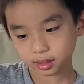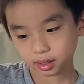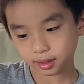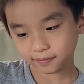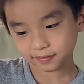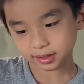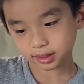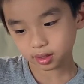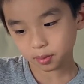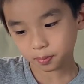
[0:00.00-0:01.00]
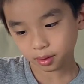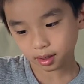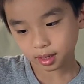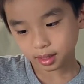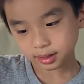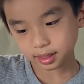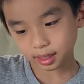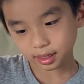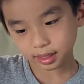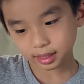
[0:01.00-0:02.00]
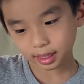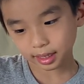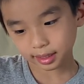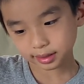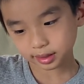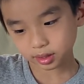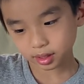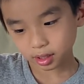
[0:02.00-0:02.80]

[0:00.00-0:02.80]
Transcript: Love super sunny days,